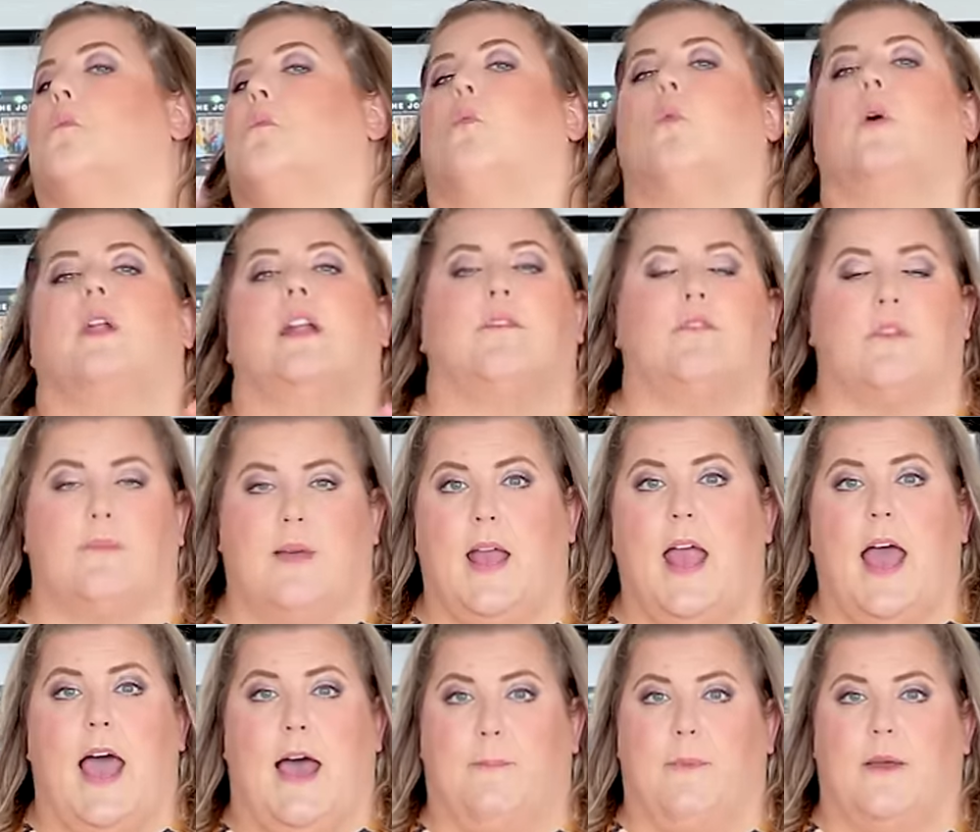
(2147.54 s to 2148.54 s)
Whatever might
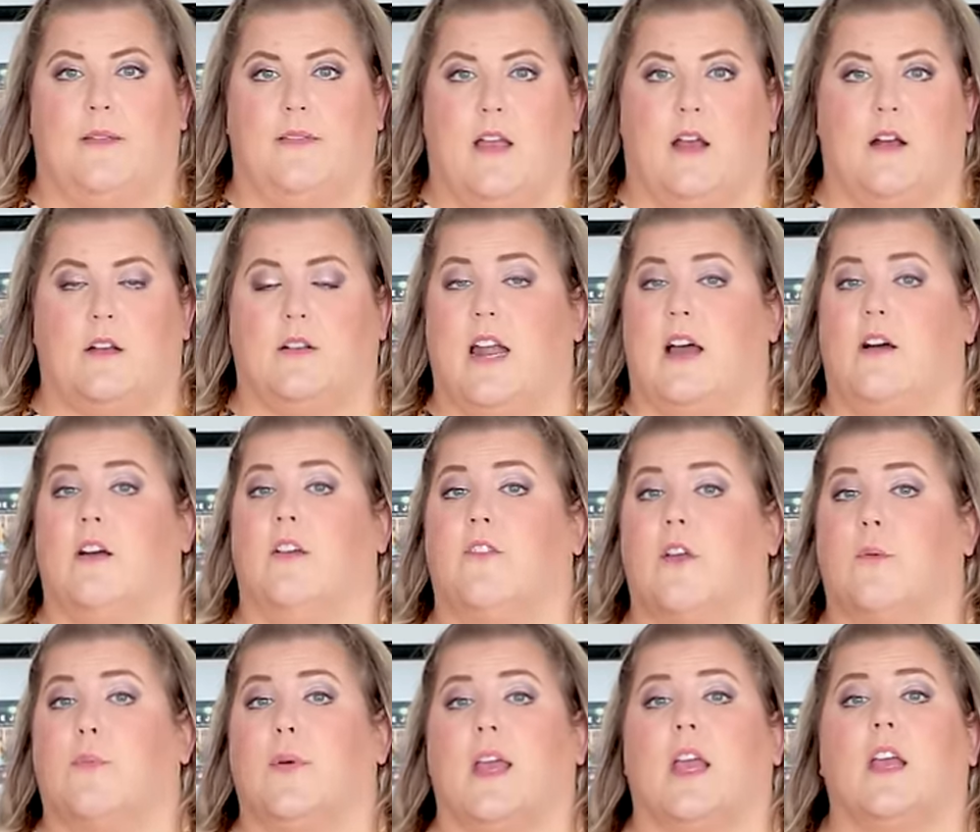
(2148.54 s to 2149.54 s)
happen there. Now, if
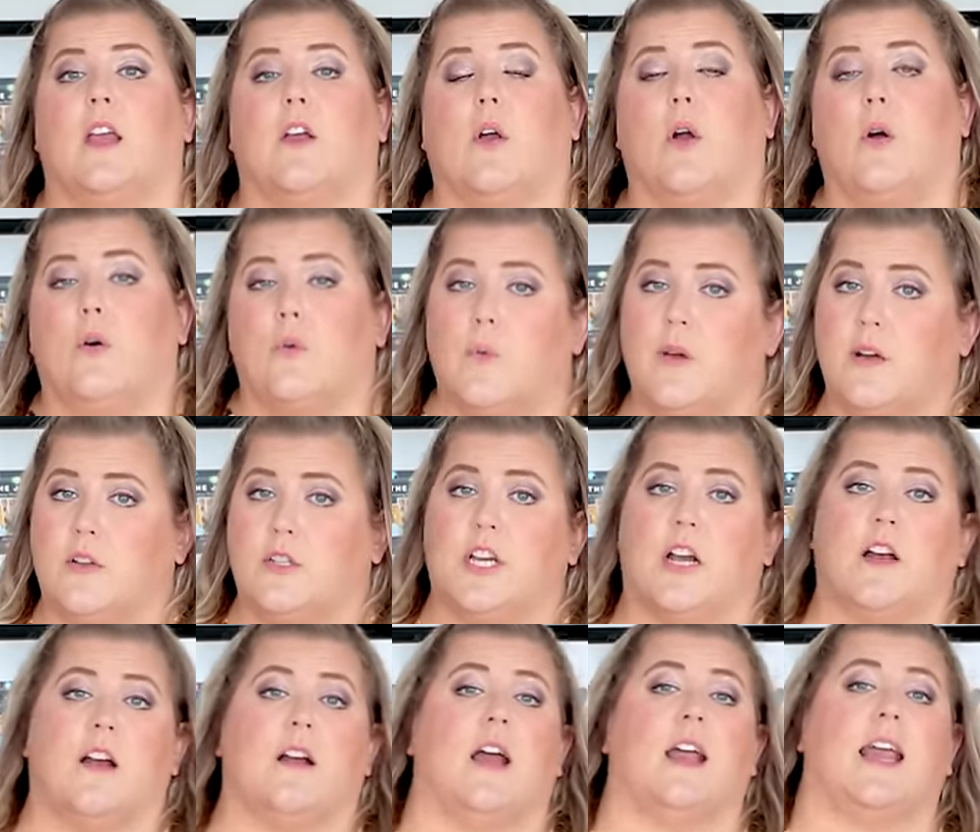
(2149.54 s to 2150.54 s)
you're bringing your own
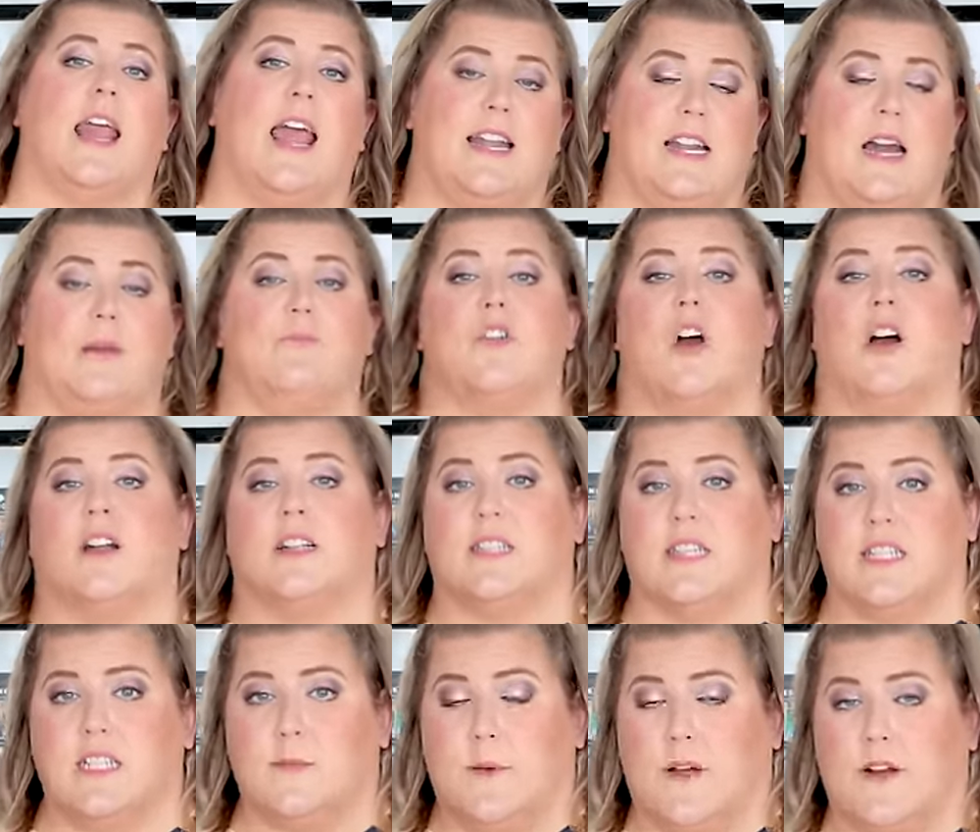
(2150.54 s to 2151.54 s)
wheelchair, again, I'm not as
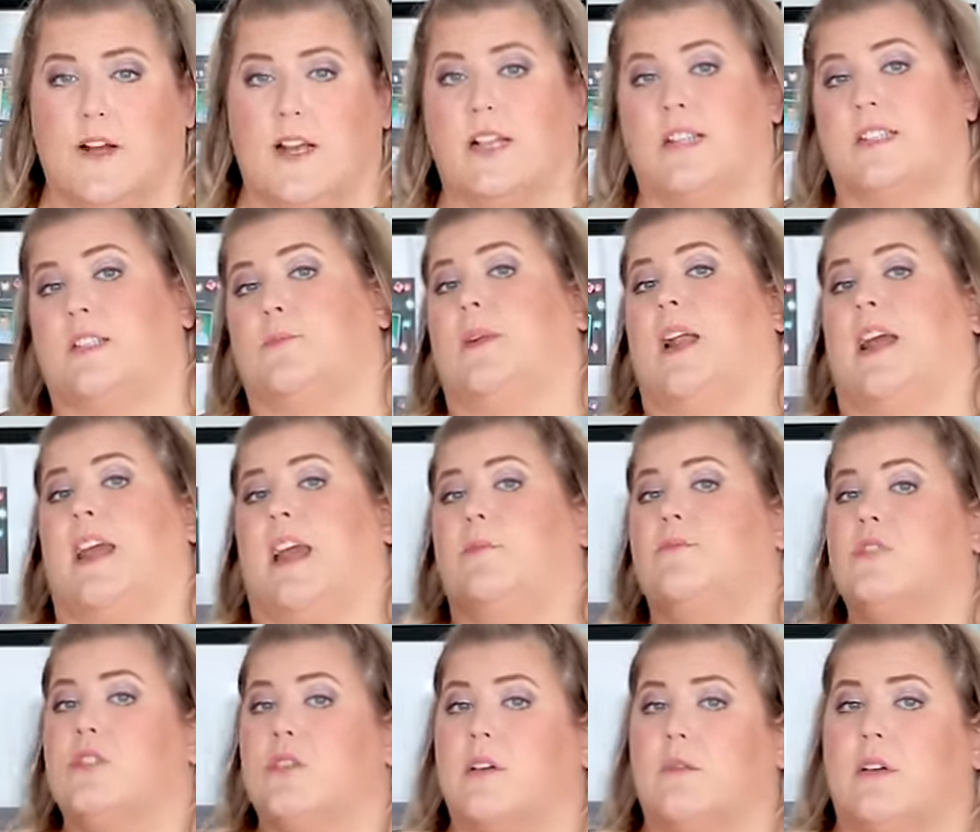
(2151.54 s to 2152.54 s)
experienced, but I am
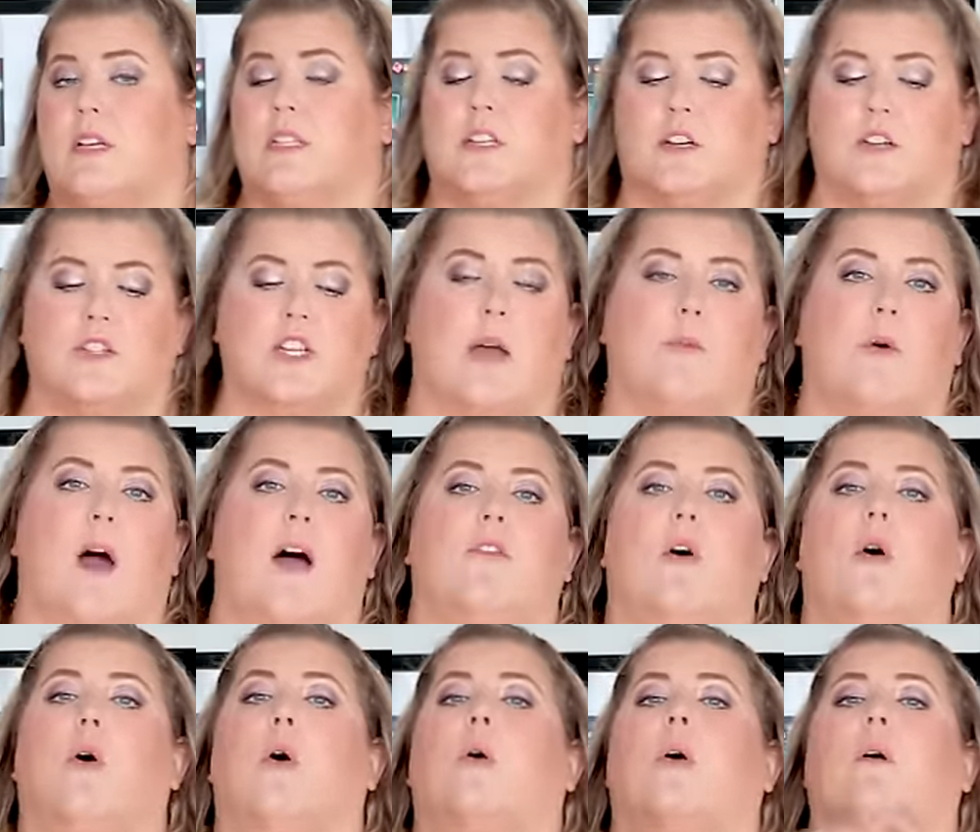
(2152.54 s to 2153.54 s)
doing research and we'll have a
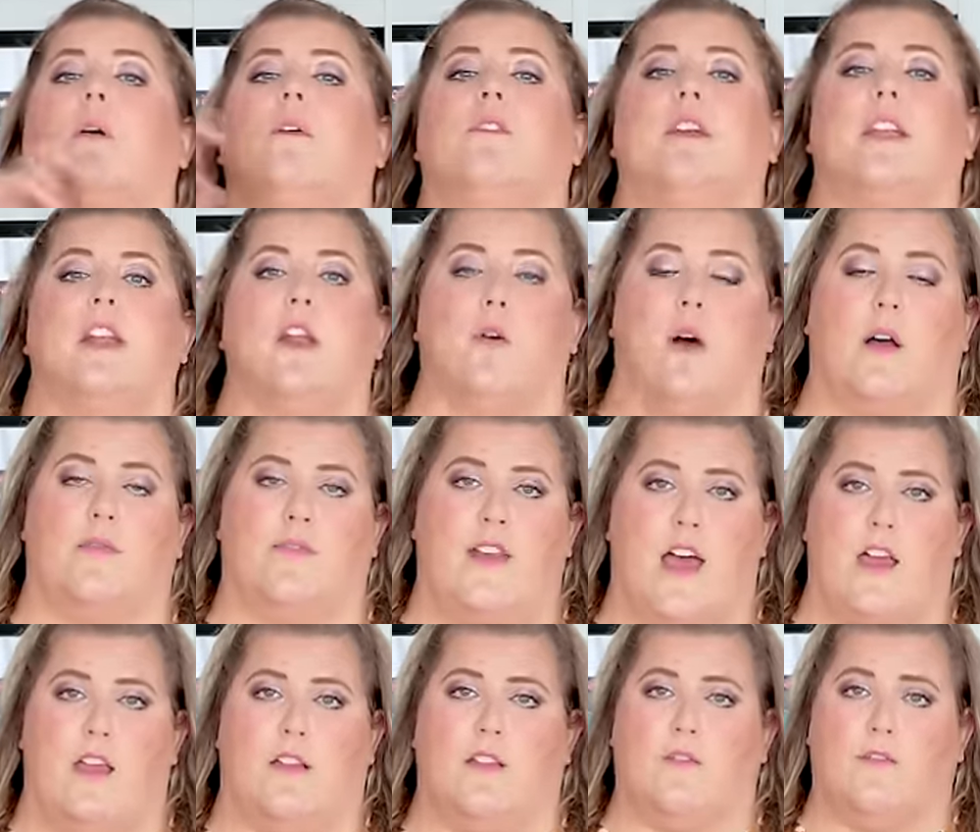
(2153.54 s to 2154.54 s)
whole video on
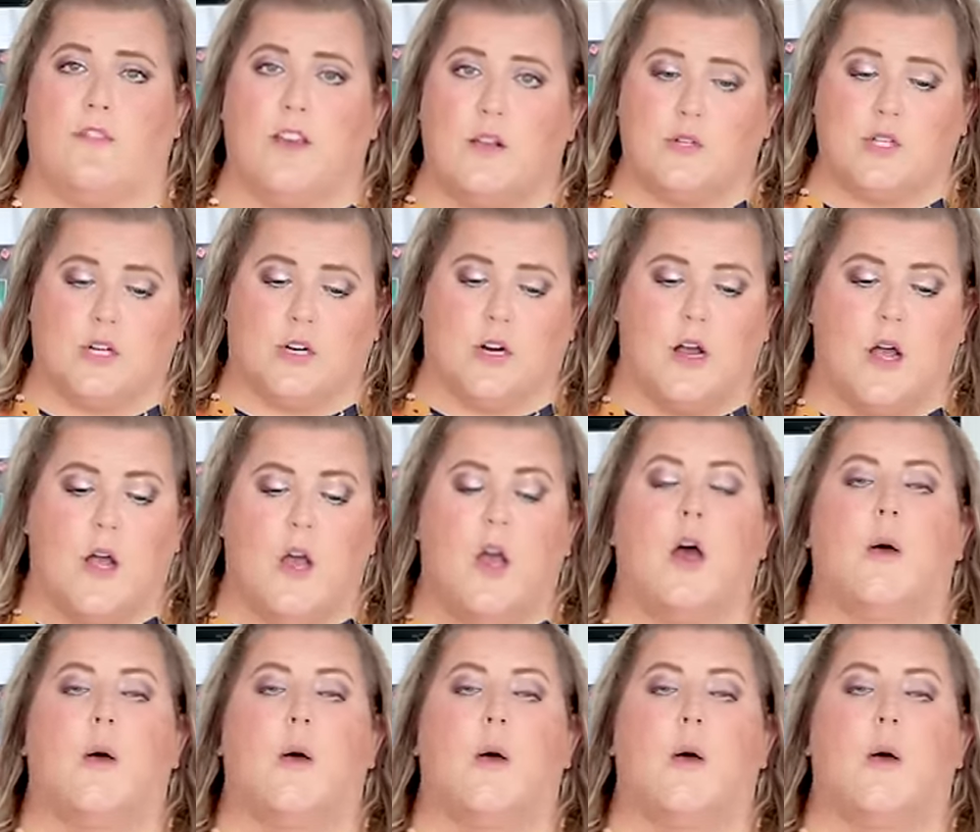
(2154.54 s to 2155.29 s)
that in the future.